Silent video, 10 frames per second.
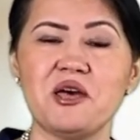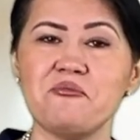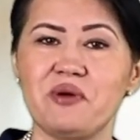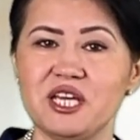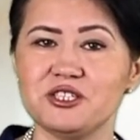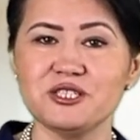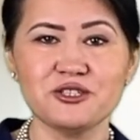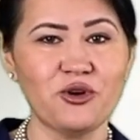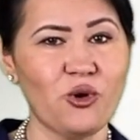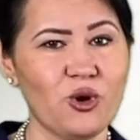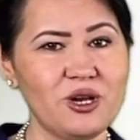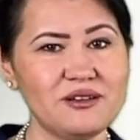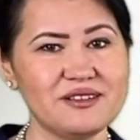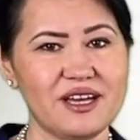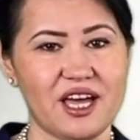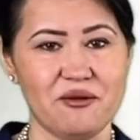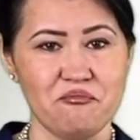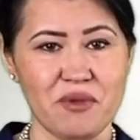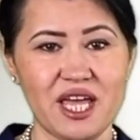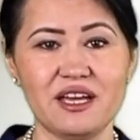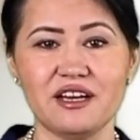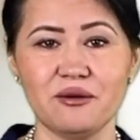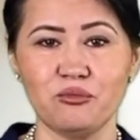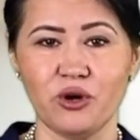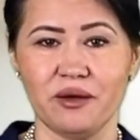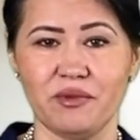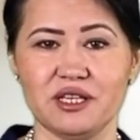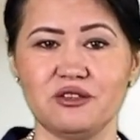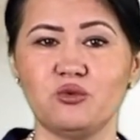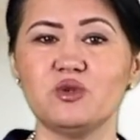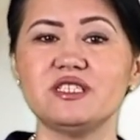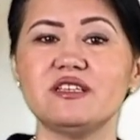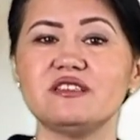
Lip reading: Patients call and make an appointment with the